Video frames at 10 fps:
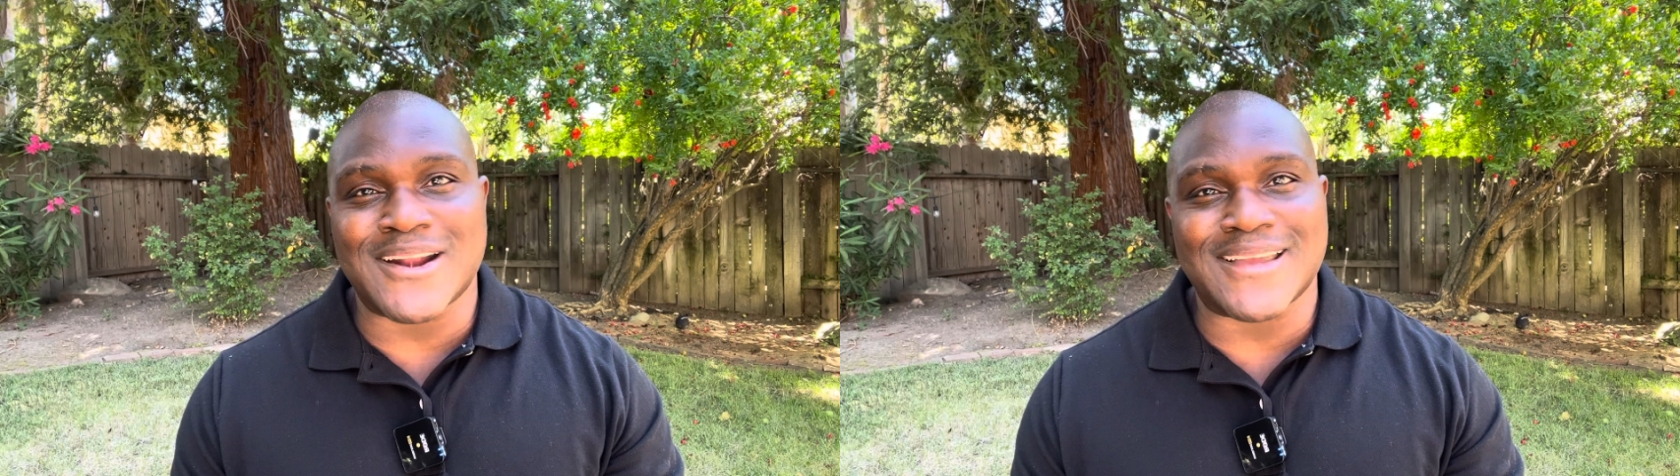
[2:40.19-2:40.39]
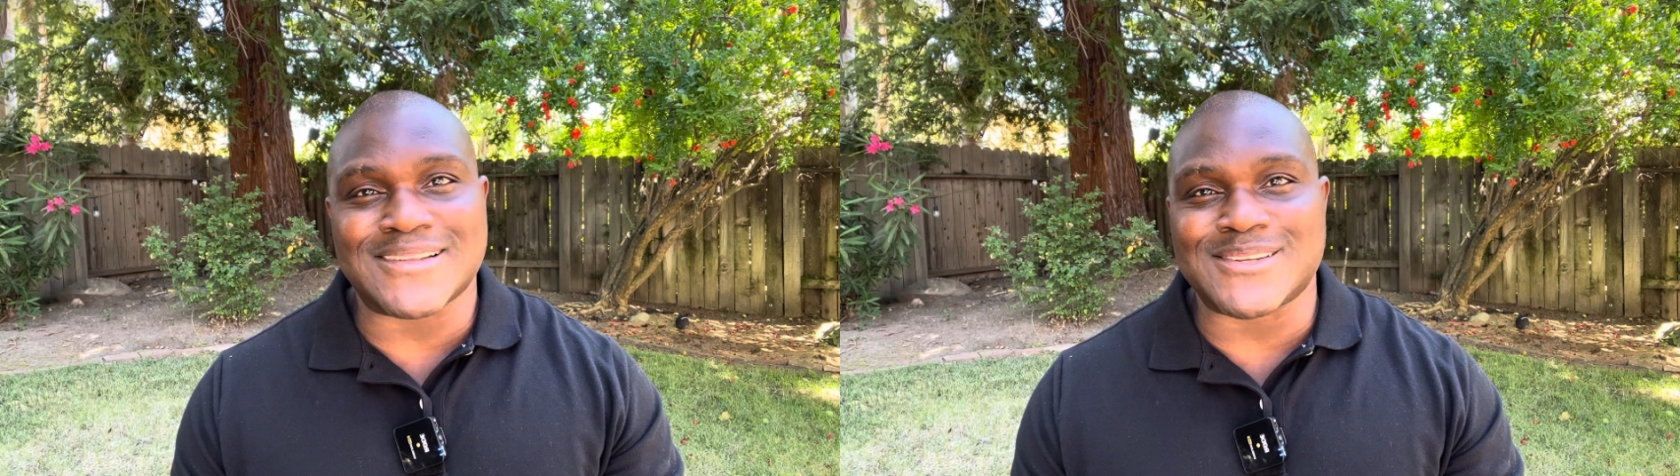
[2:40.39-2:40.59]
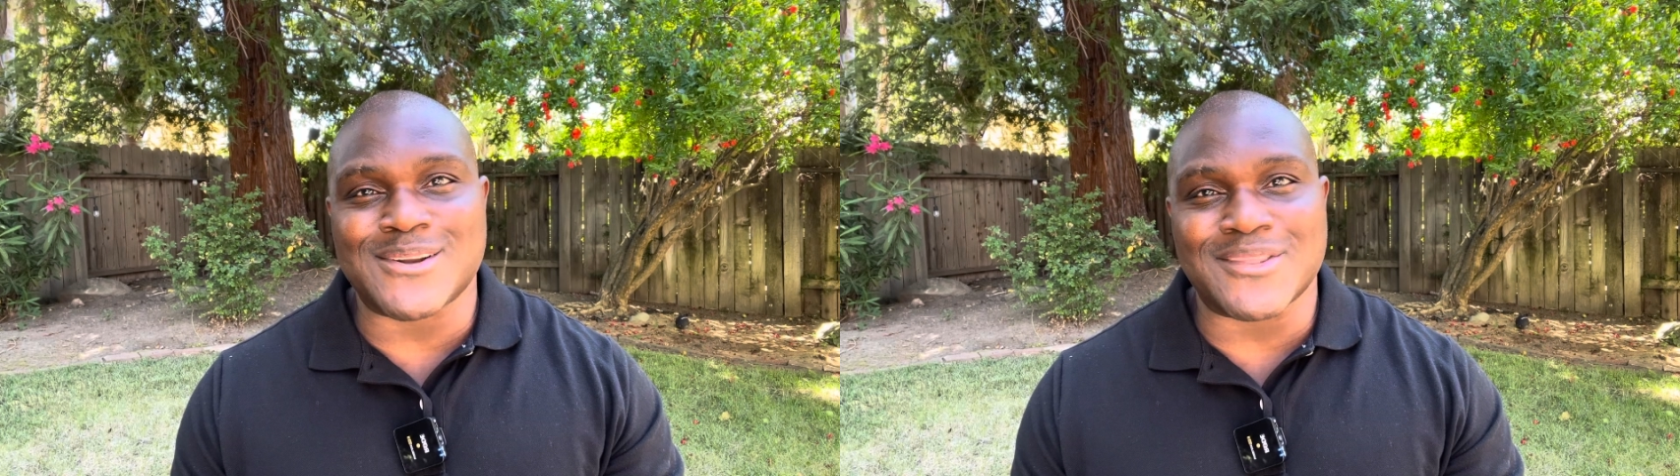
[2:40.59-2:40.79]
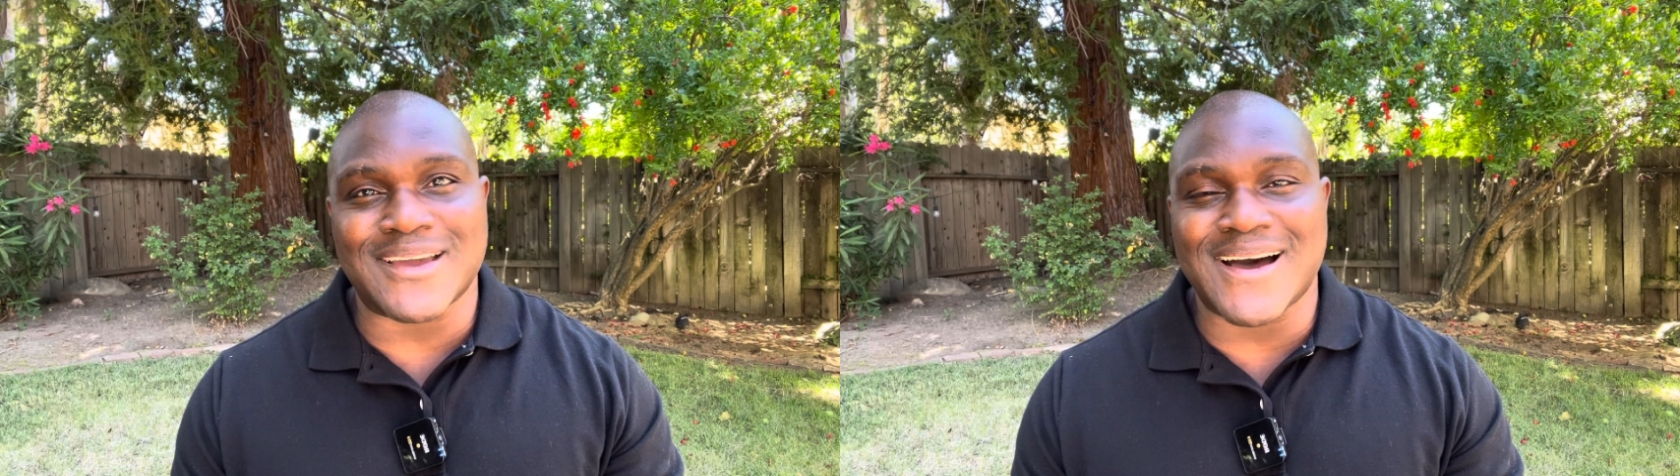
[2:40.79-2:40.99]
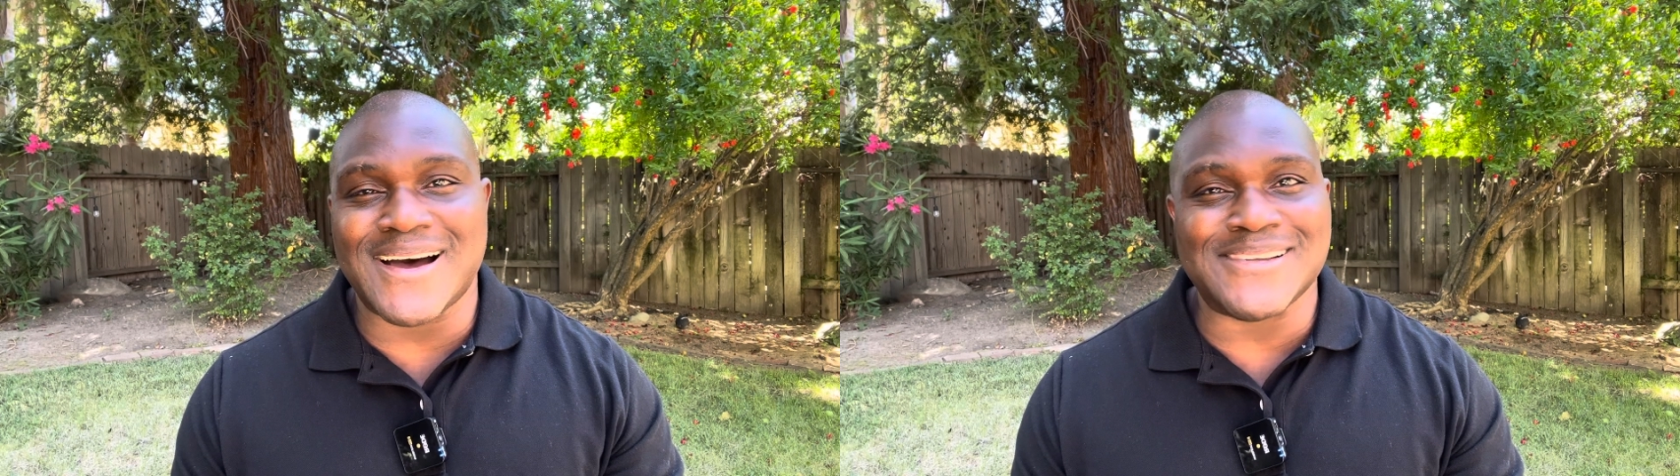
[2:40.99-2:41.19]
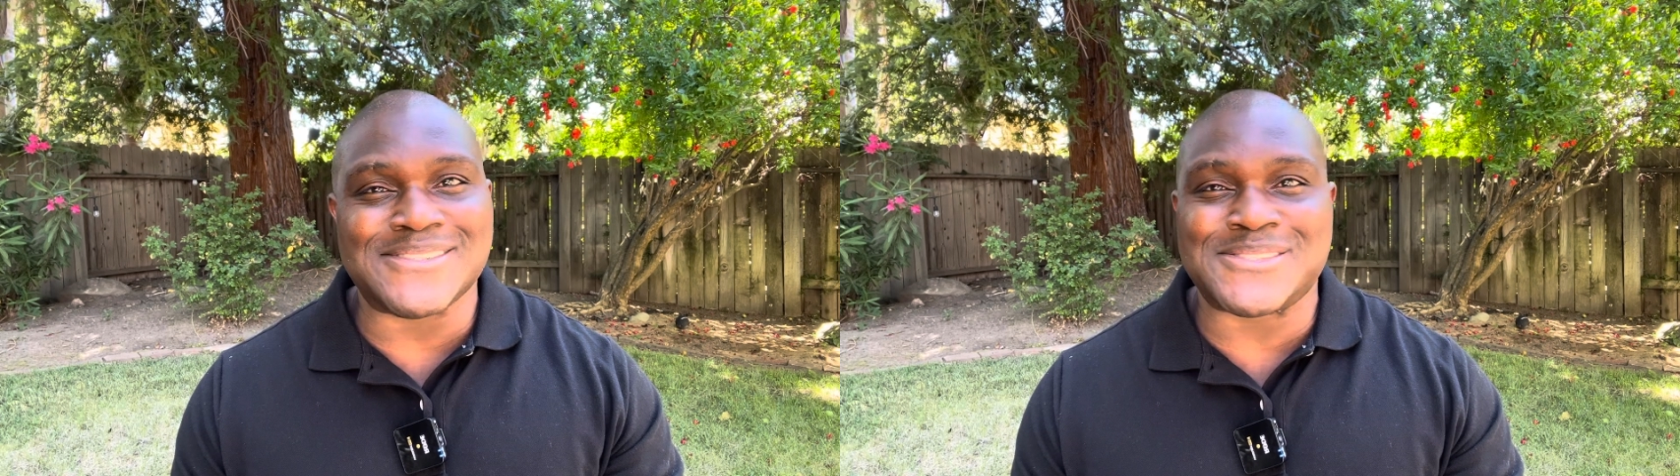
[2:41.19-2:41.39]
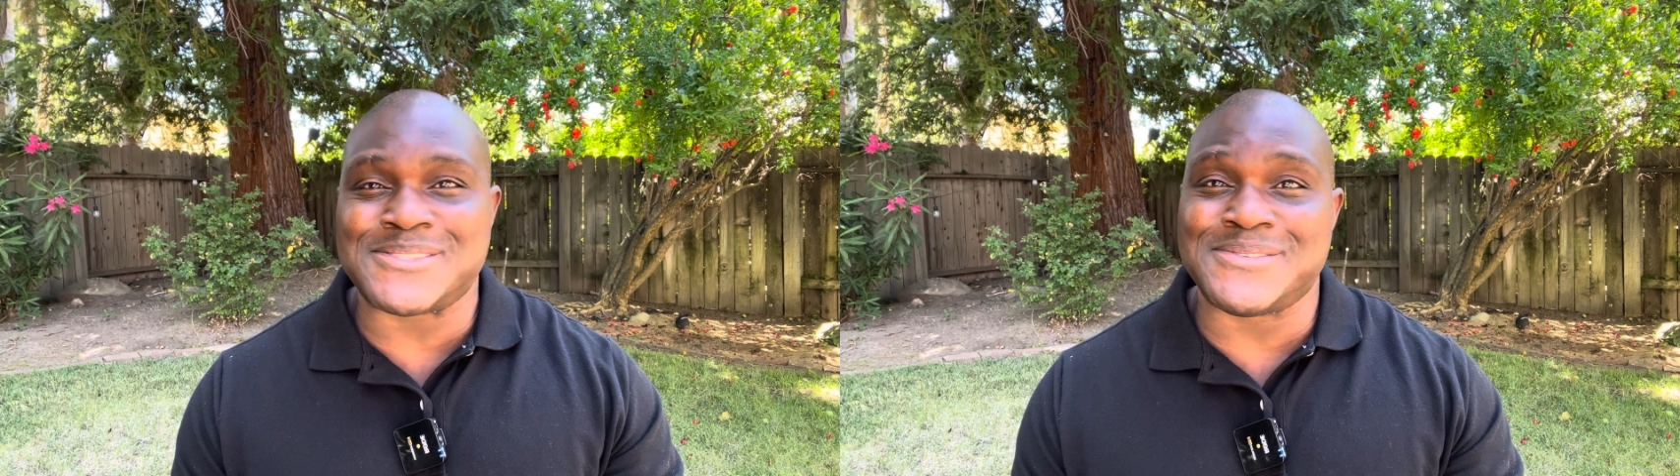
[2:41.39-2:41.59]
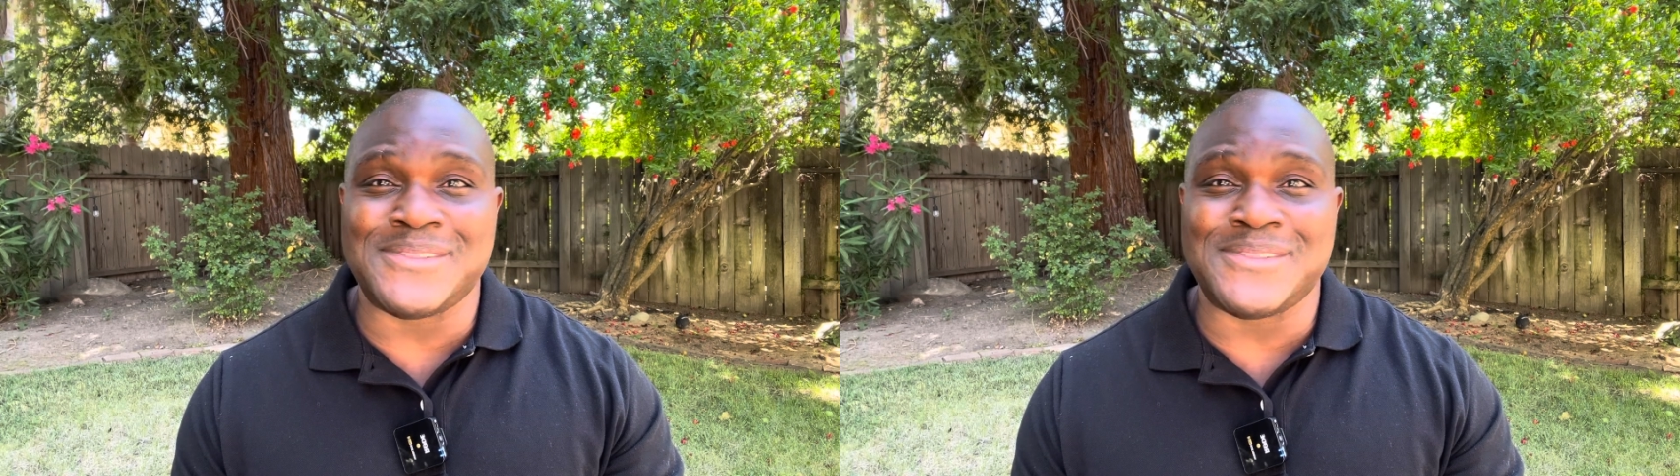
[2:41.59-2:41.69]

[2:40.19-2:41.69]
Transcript: to get to know the guys,